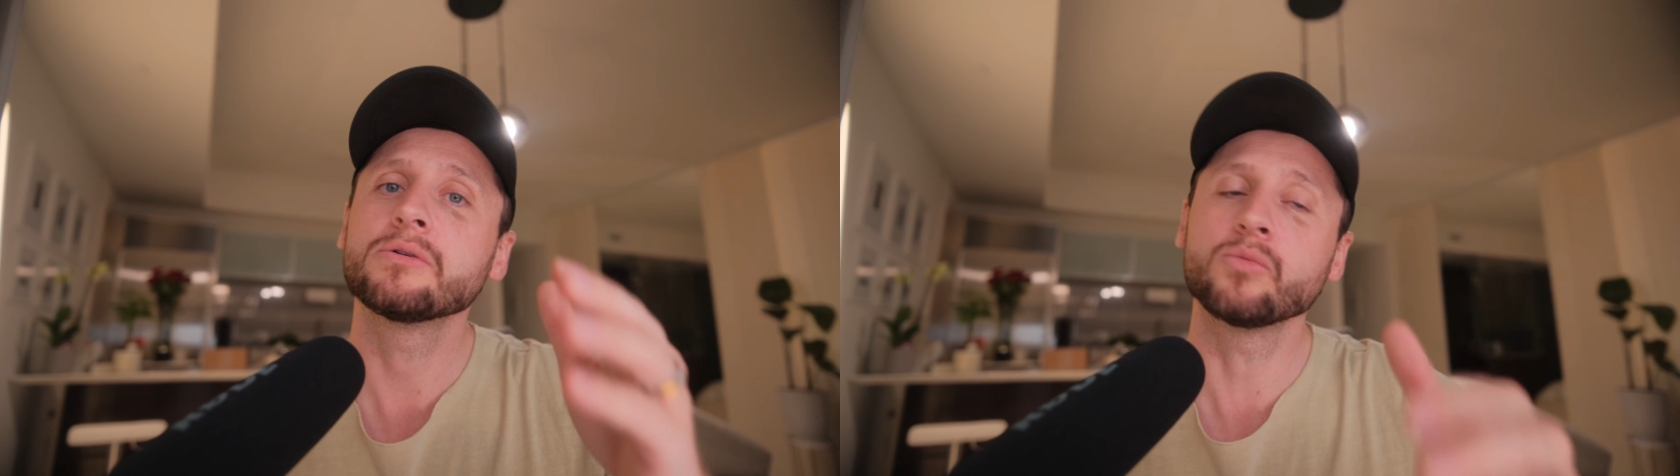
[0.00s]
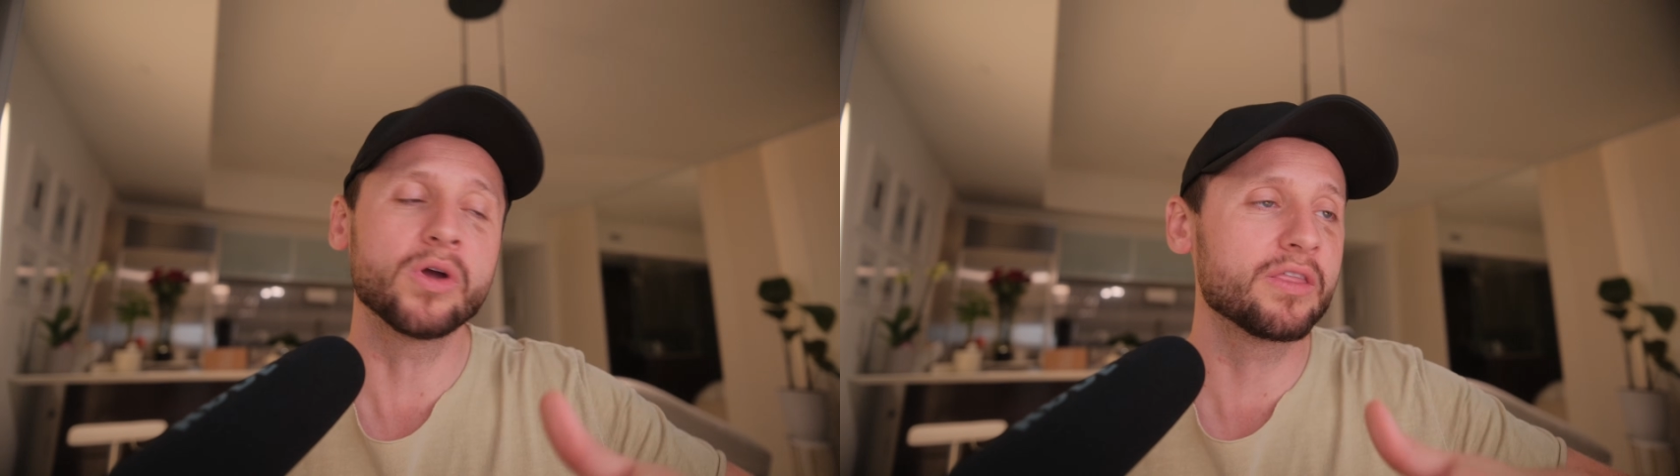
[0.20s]

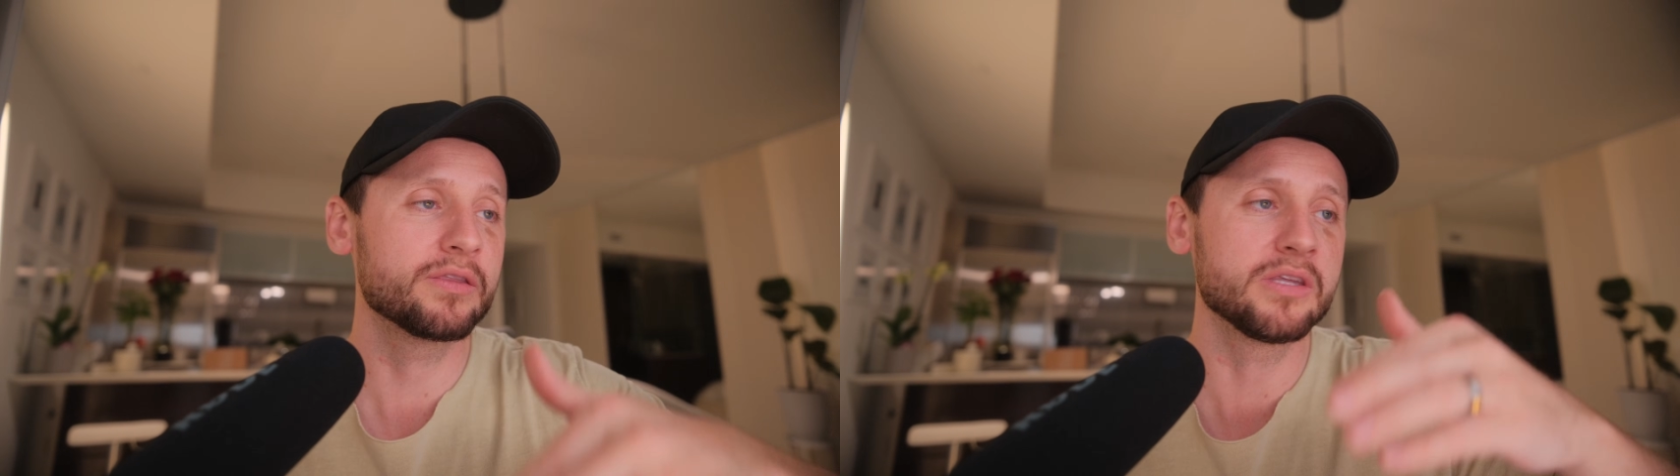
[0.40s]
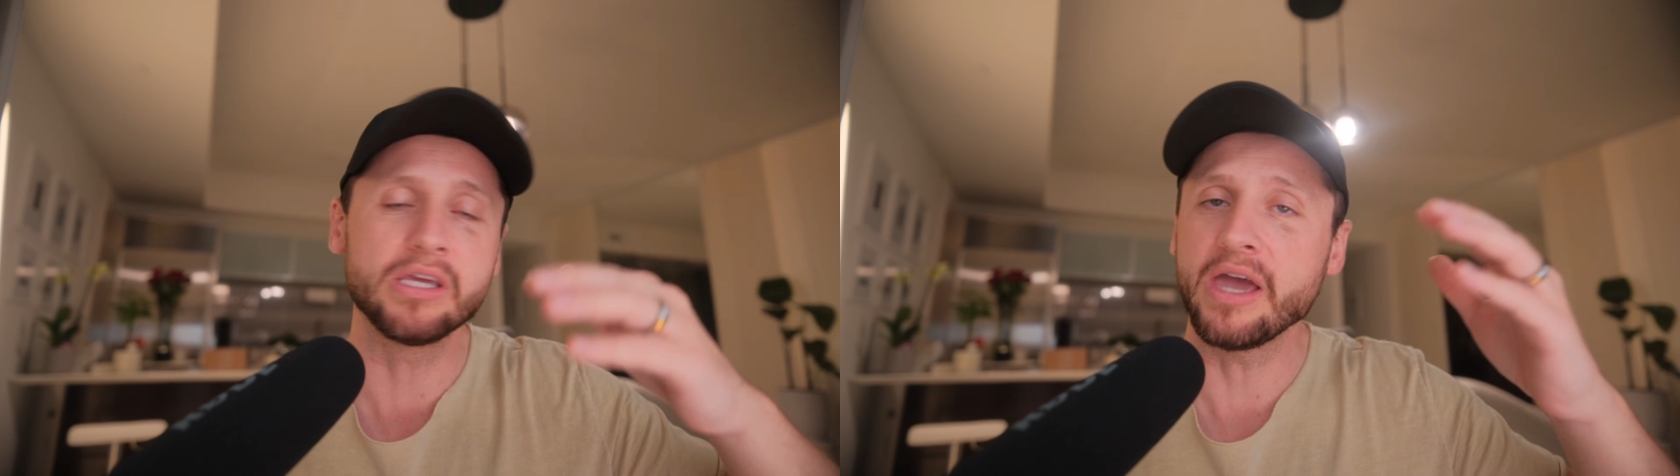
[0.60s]

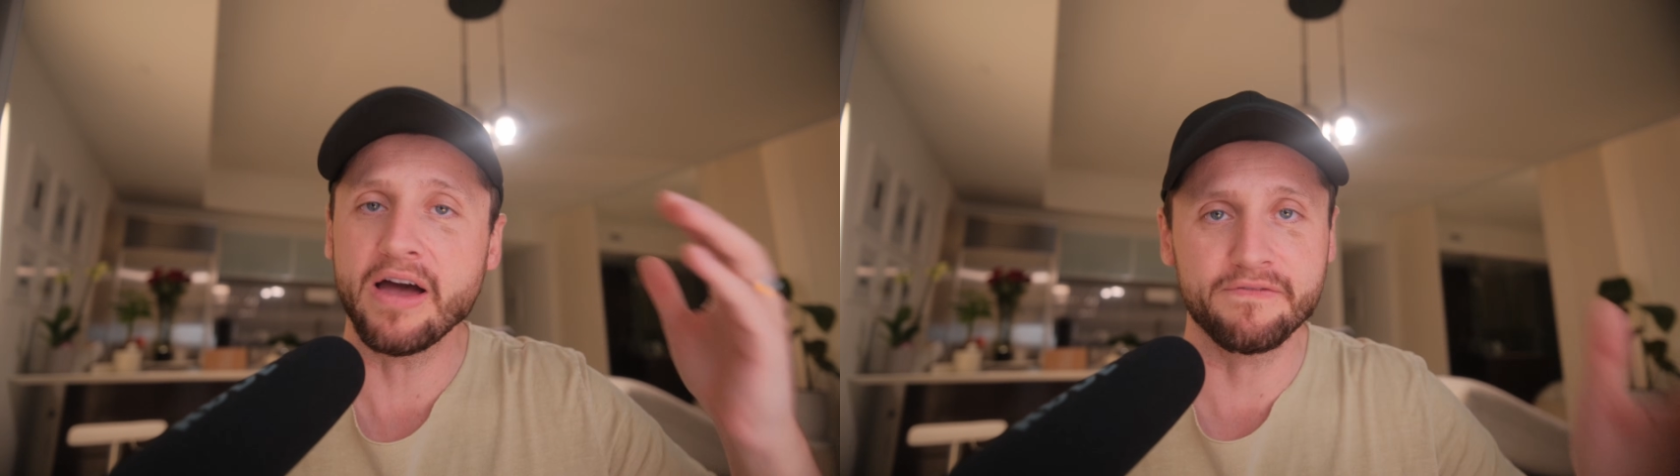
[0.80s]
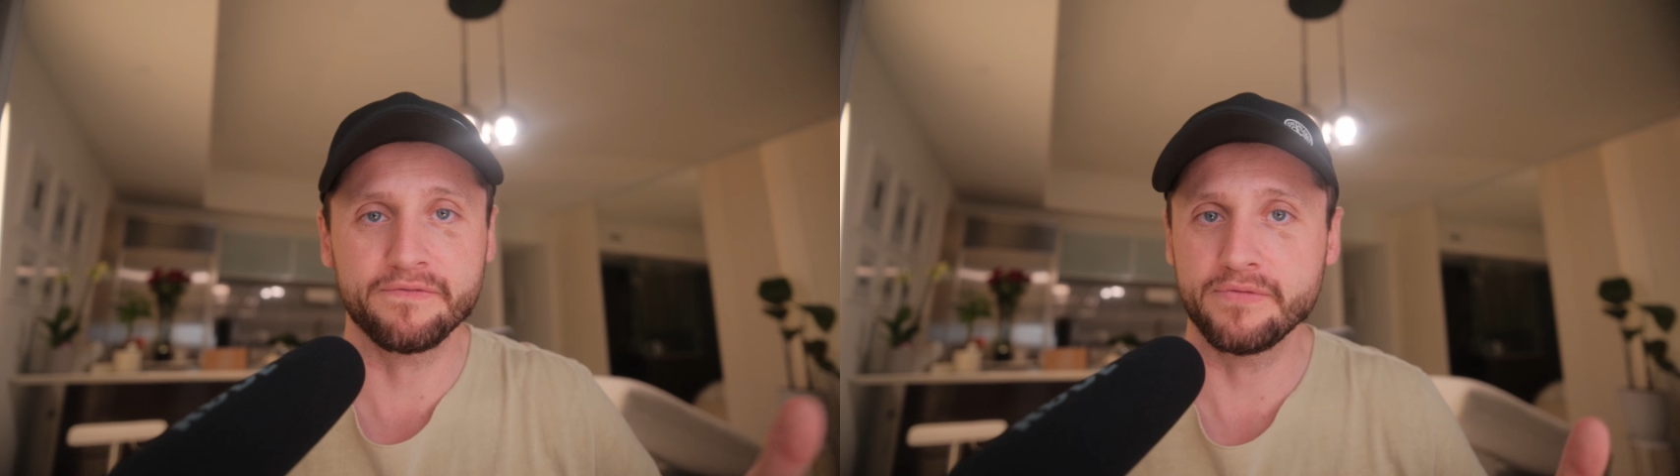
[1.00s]
with the
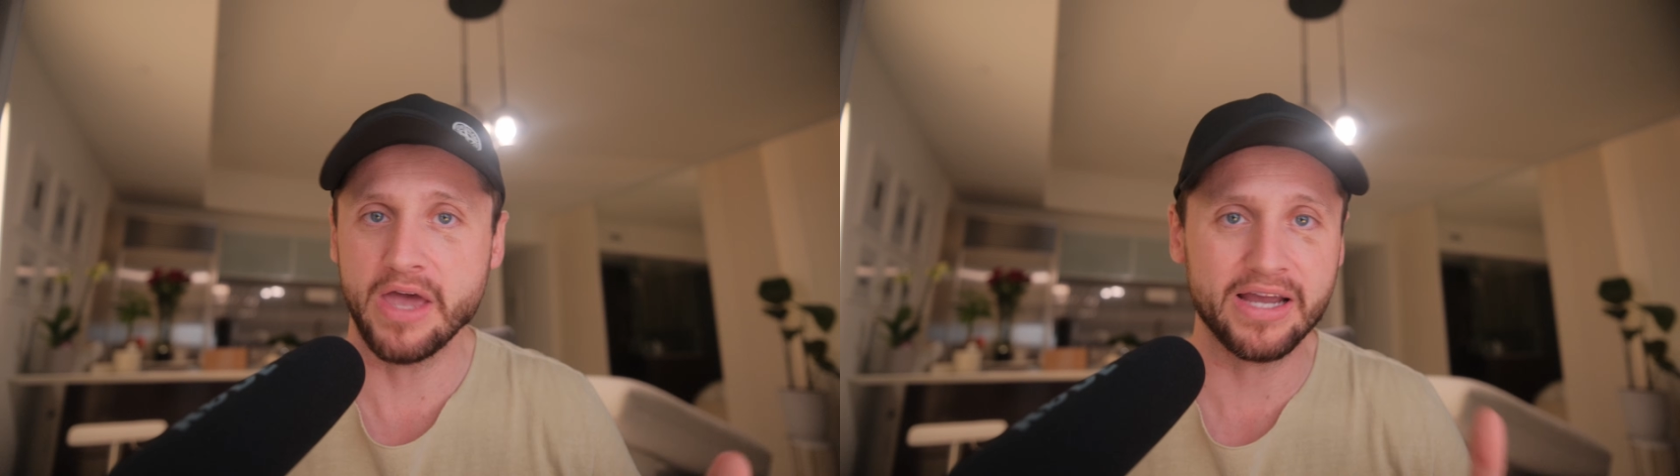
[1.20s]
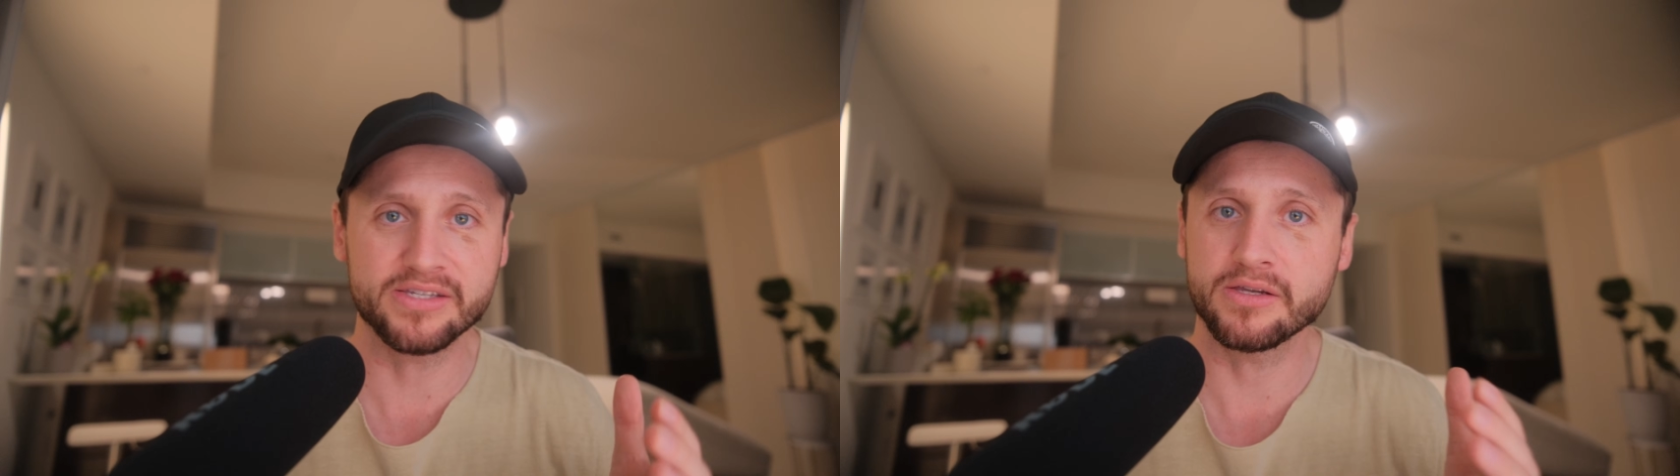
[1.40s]

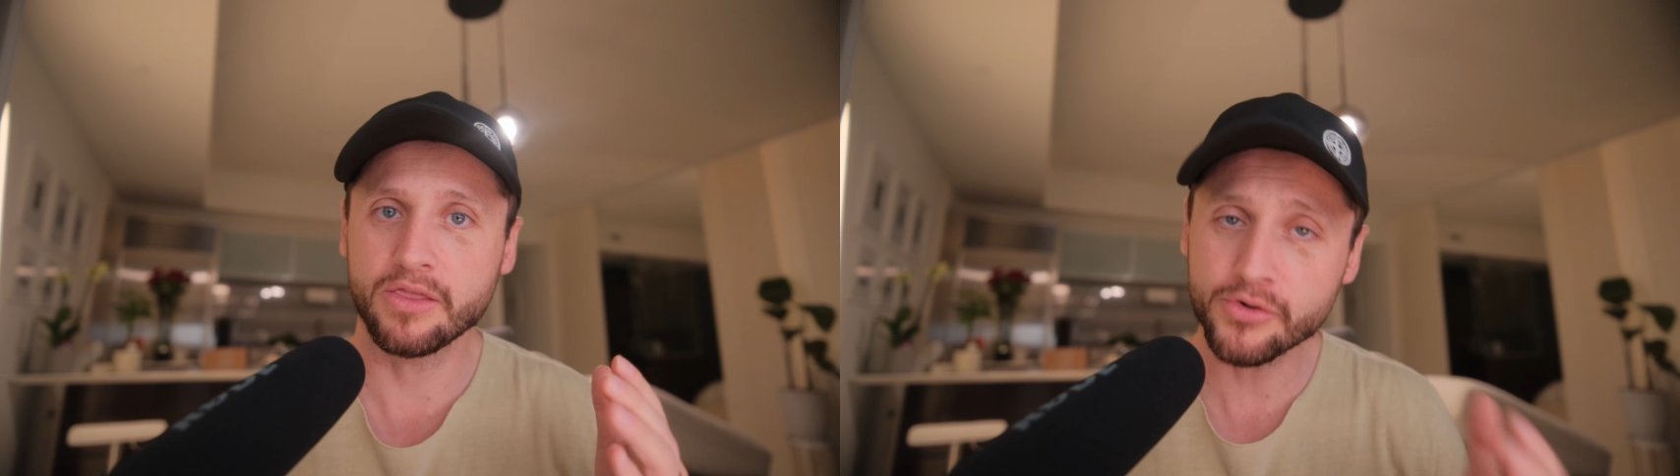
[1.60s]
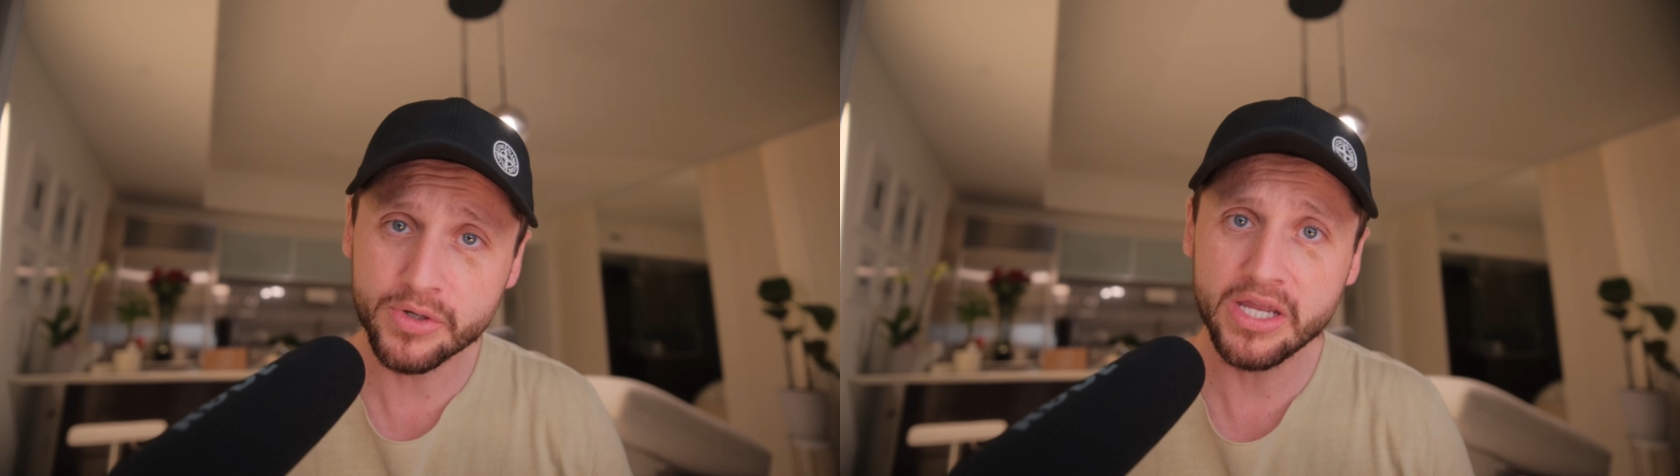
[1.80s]

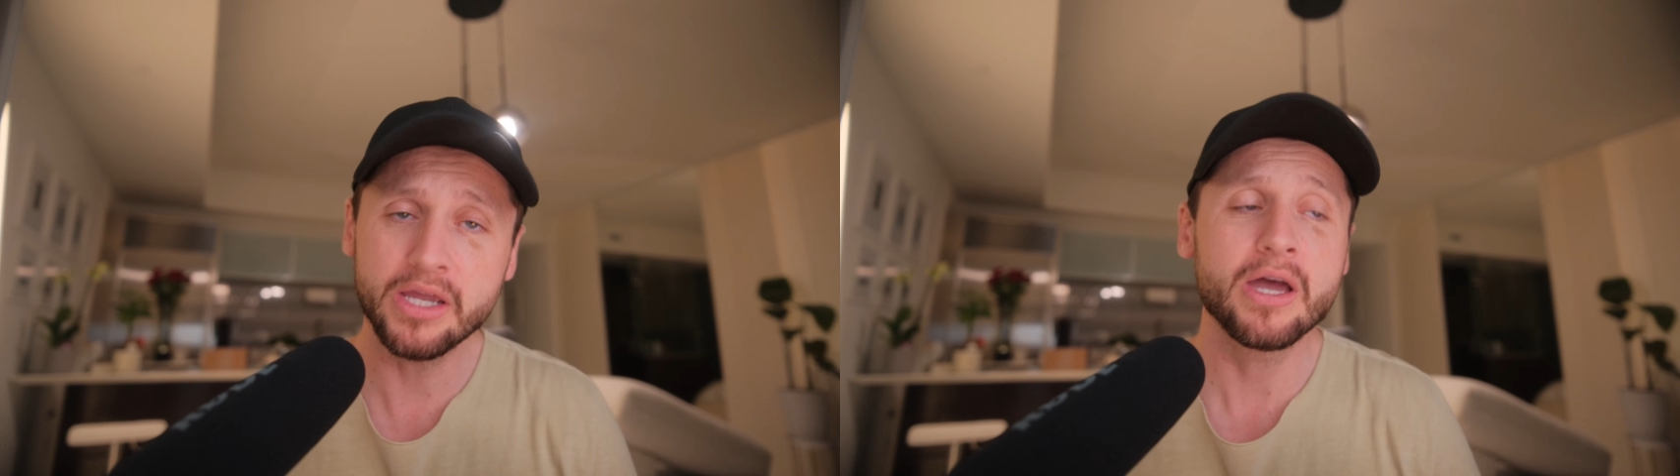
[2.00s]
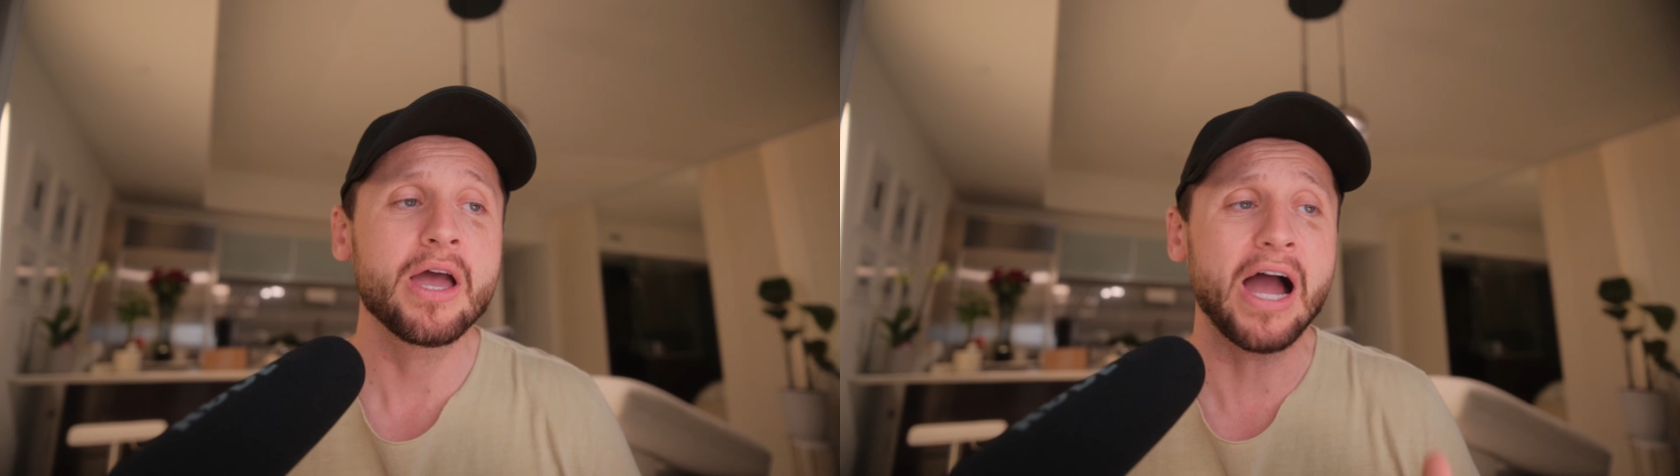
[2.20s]
FX3.